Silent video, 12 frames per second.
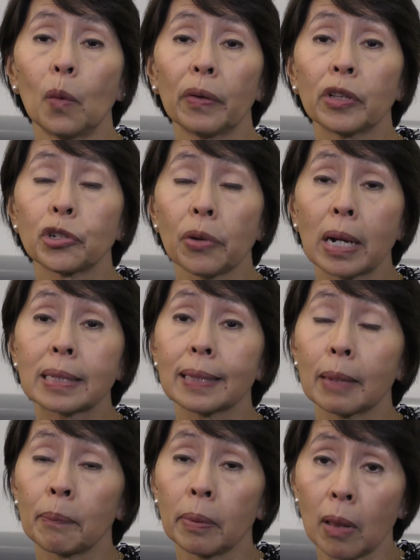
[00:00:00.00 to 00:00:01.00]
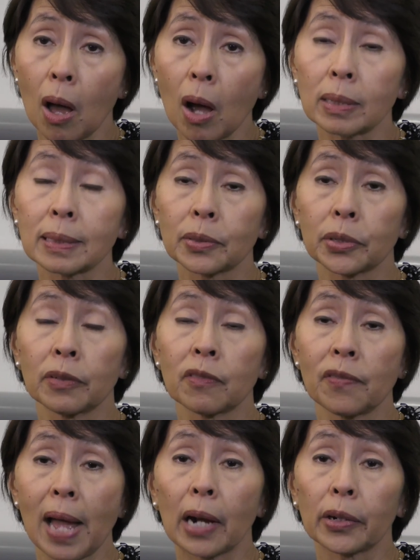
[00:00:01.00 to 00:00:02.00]
with drugs that block certain
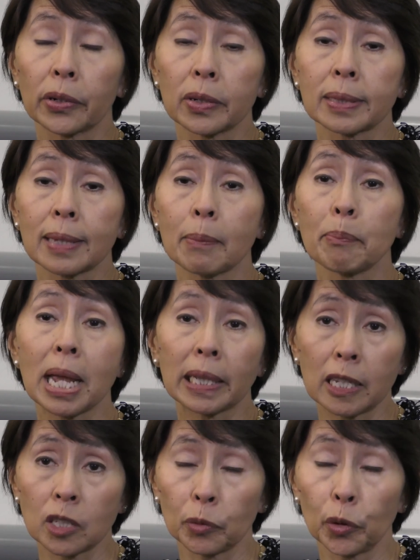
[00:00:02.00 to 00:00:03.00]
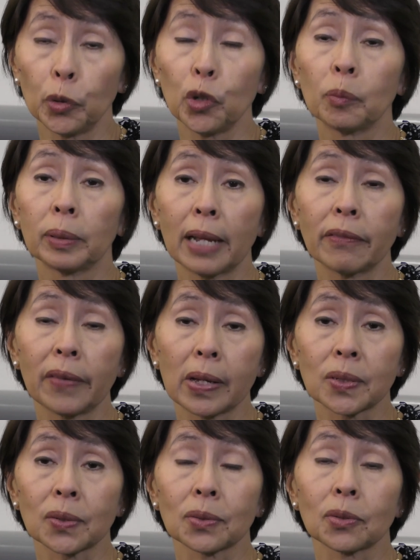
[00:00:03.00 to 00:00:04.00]
factors that make these new blood
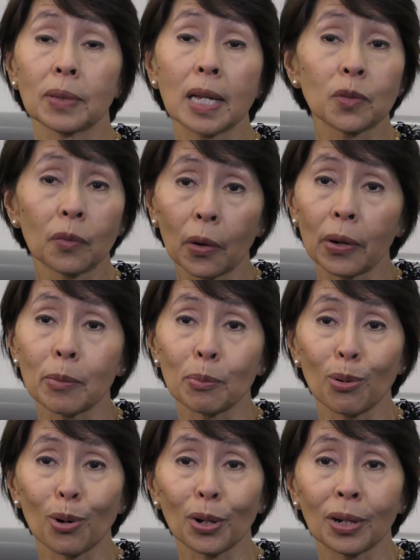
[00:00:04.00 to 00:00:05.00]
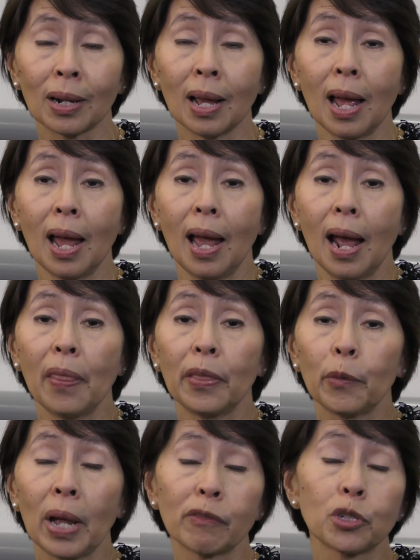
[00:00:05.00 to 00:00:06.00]
vessels. So that's very important. And
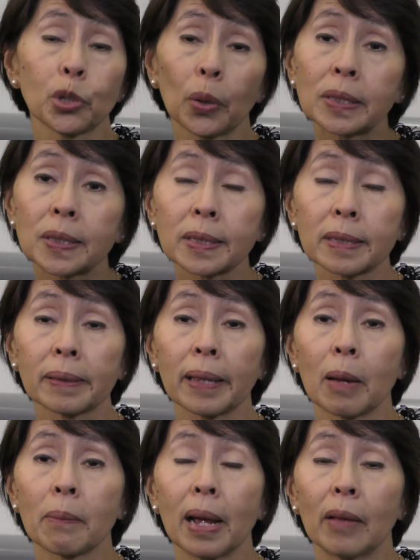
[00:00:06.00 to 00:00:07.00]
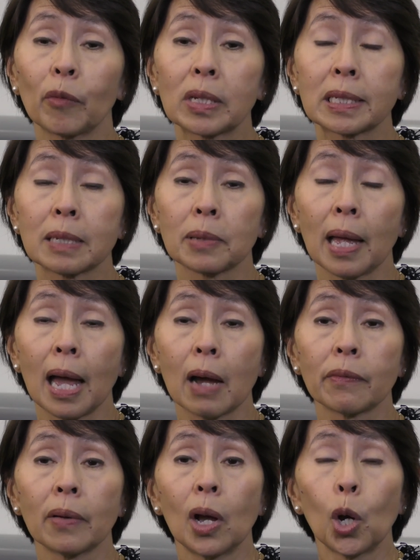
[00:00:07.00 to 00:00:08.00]
then we have choices of them, and we seem to
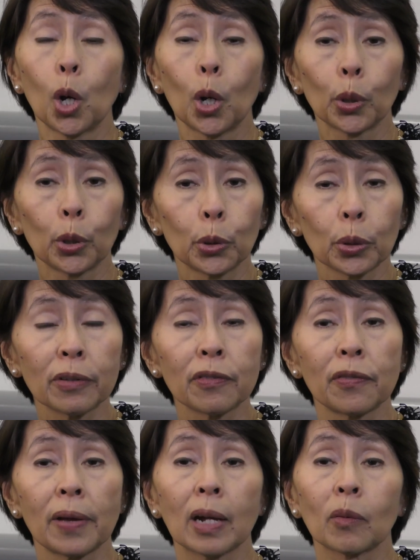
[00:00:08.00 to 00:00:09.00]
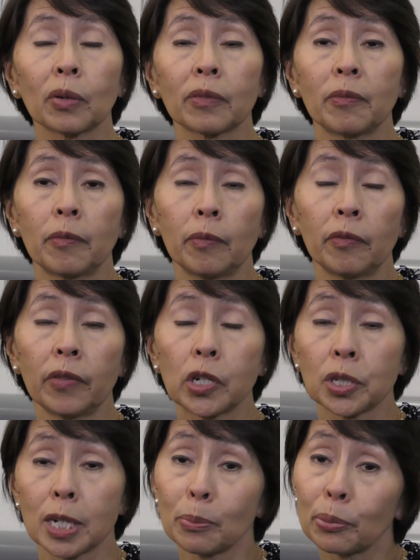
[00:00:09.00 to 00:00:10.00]
have a good effect with
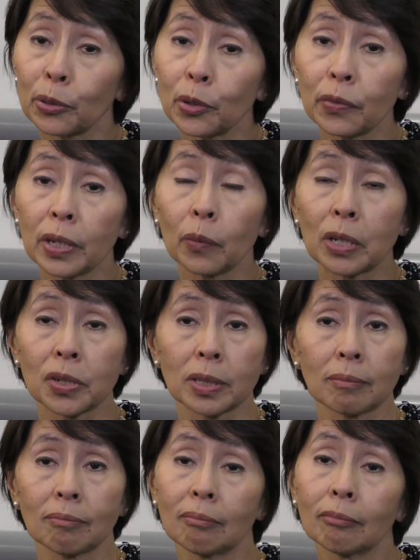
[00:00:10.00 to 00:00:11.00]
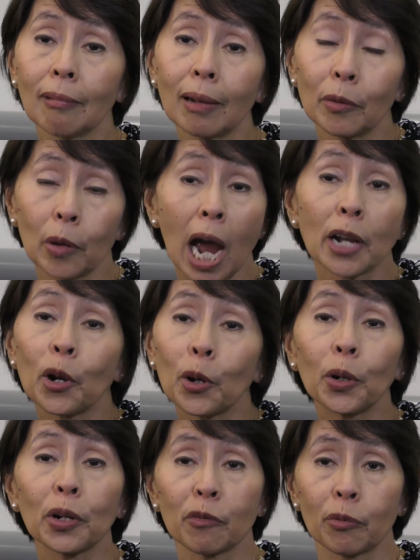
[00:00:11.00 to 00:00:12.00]
vision improving, which is
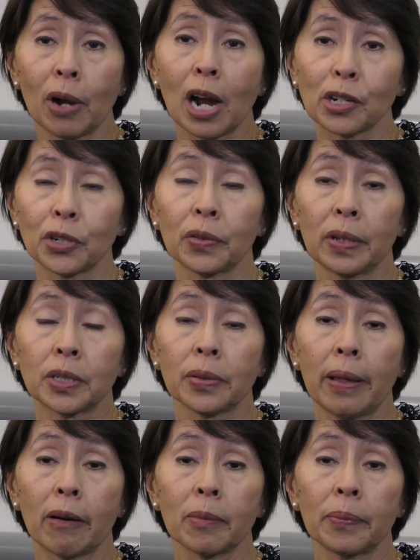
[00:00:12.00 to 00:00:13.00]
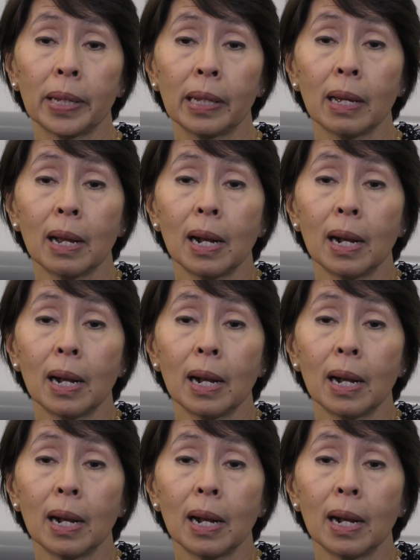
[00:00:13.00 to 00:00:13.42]
unheard of prior to these therapy.